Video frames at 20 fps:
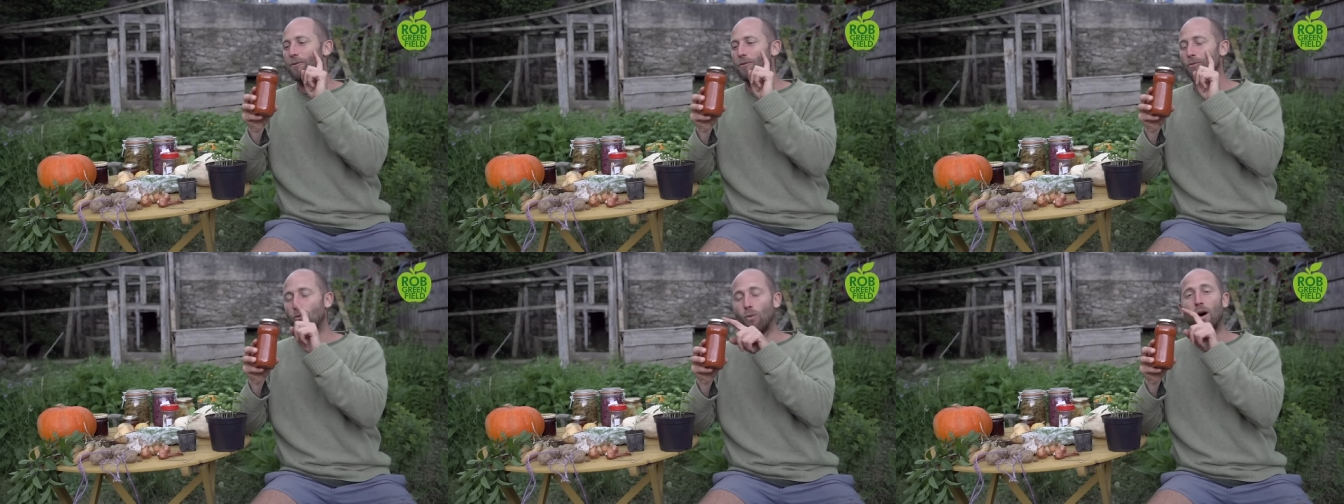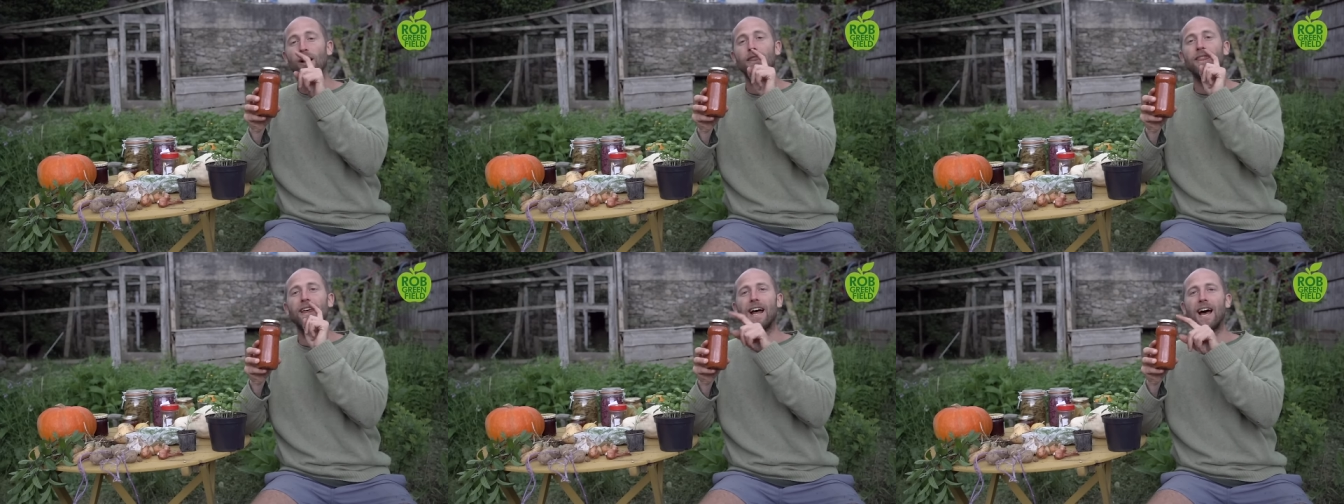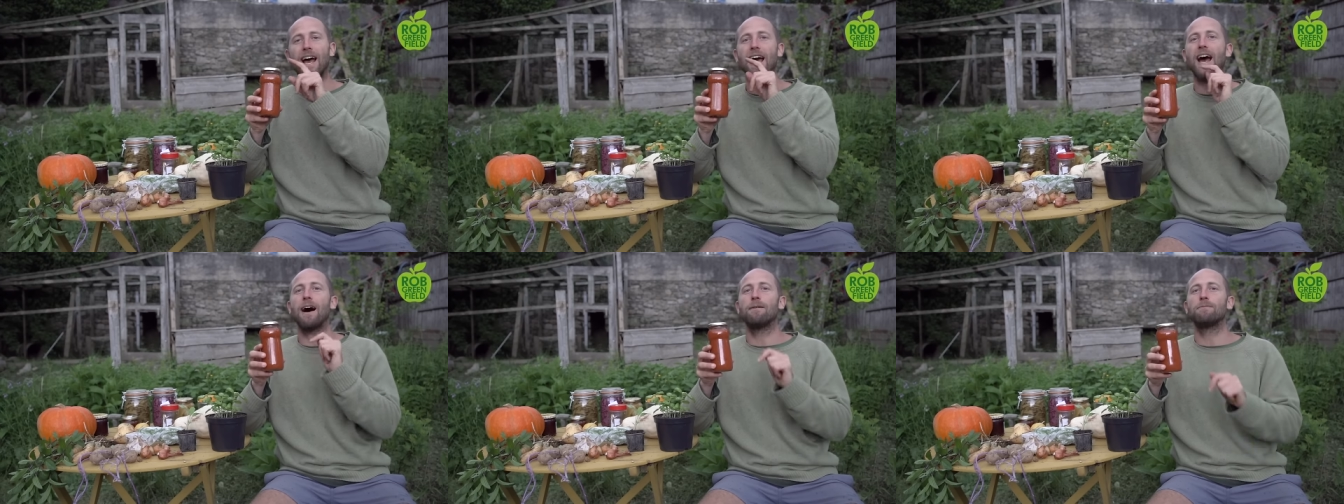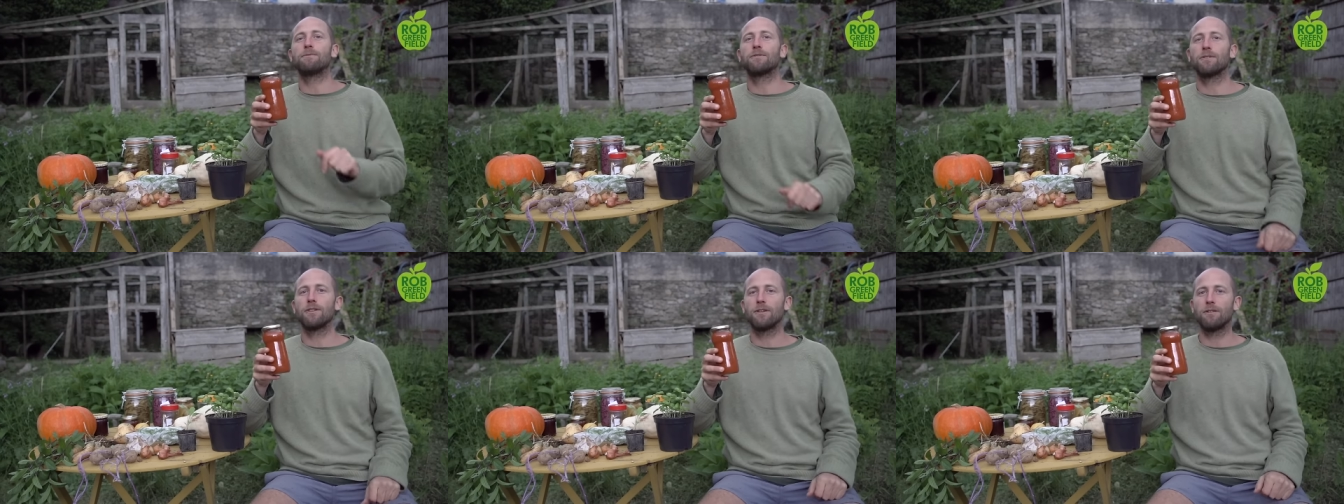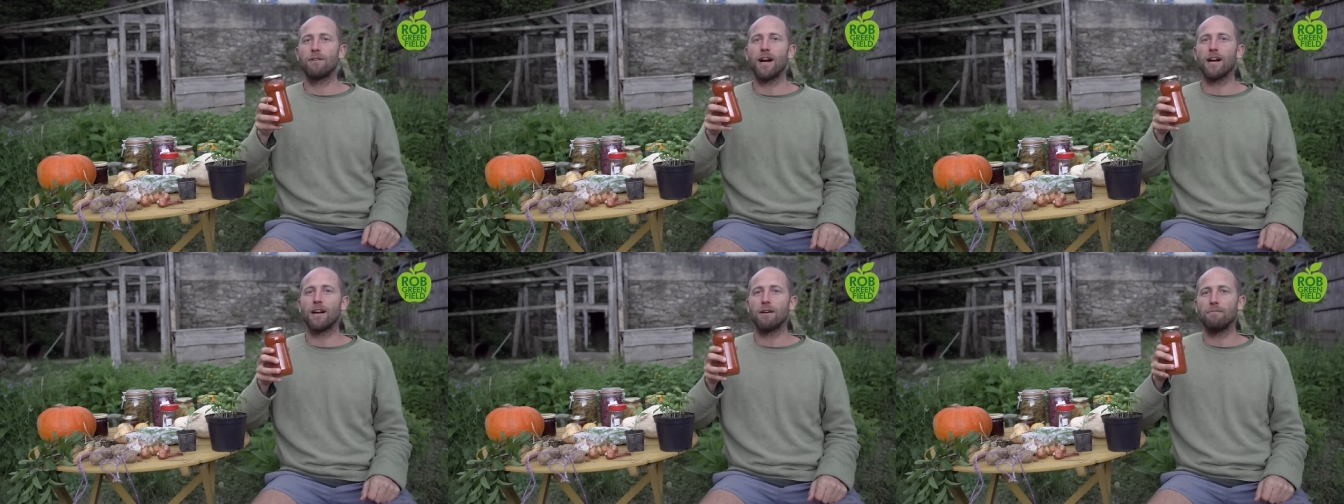one that I absolutely
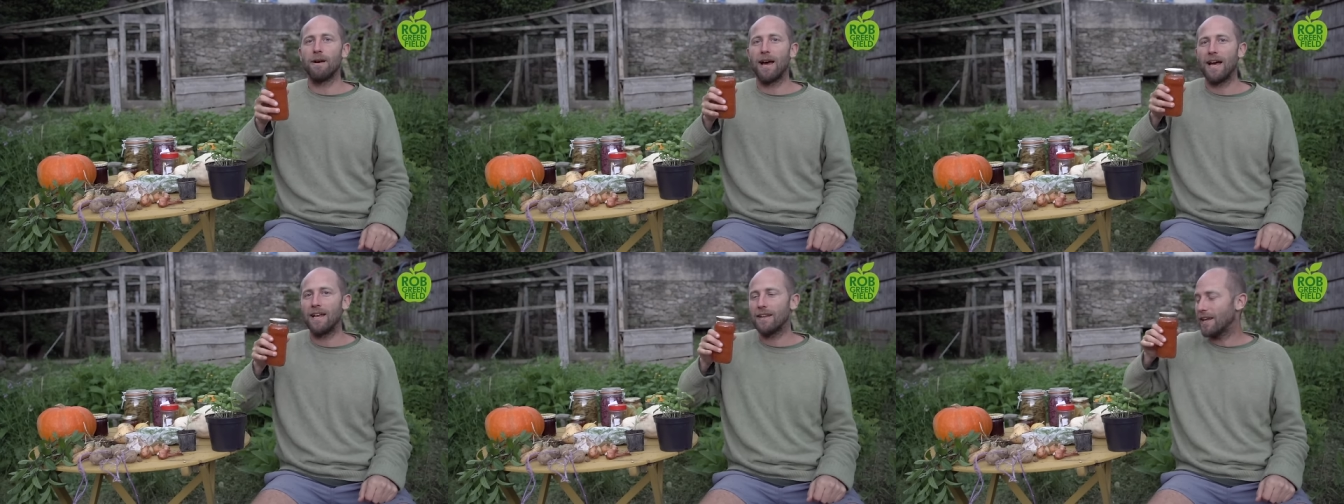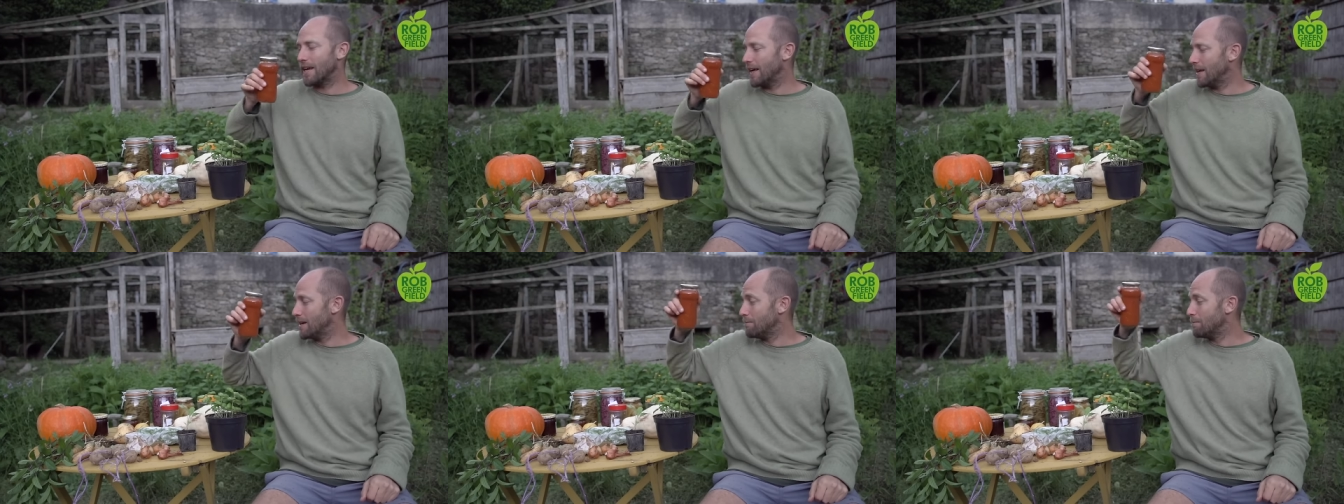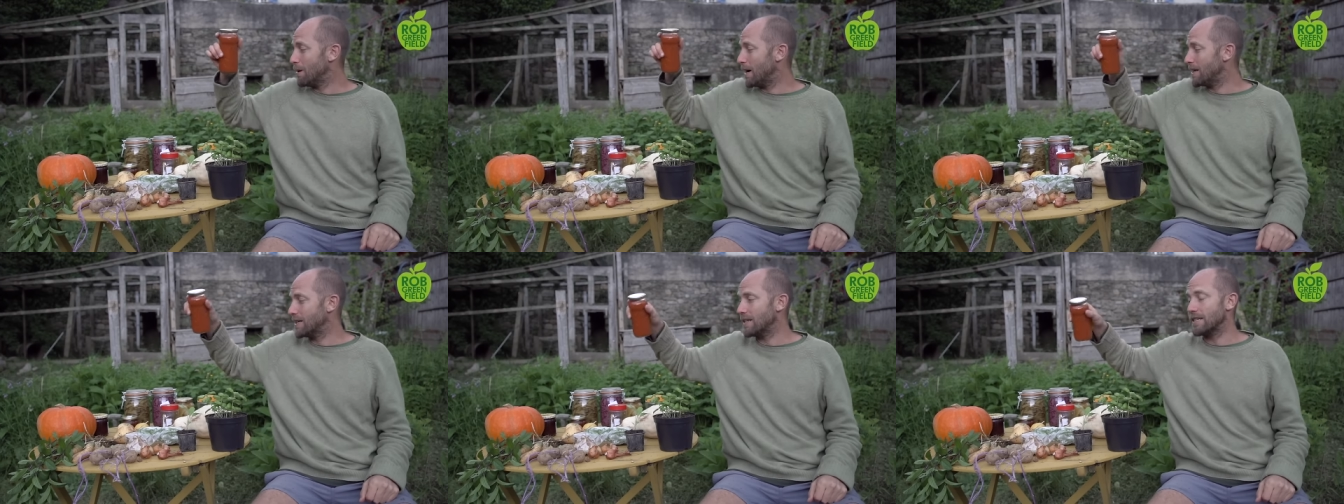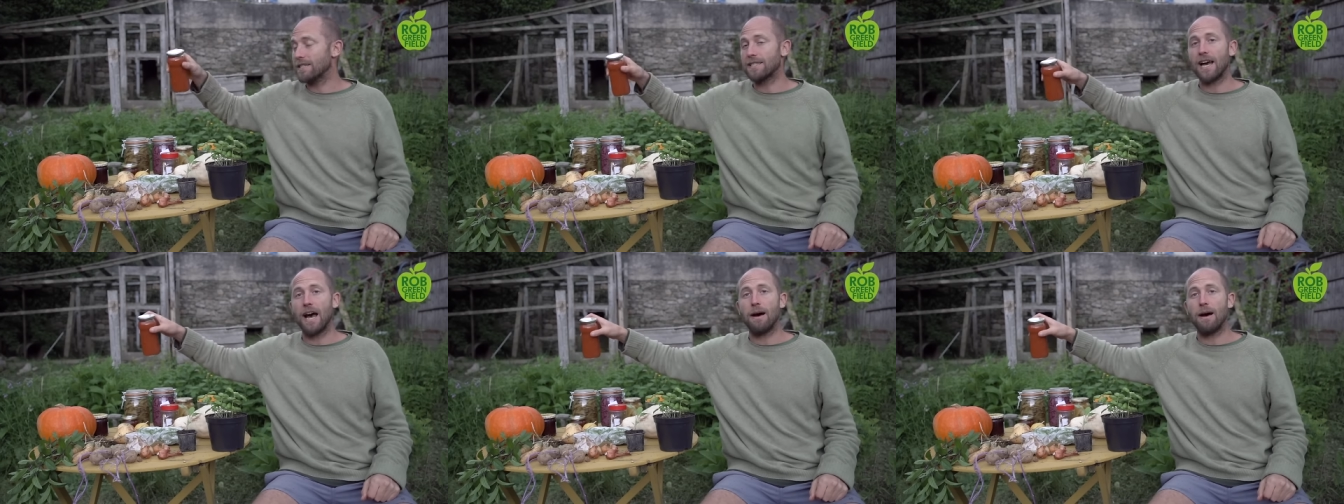recommend in abundance.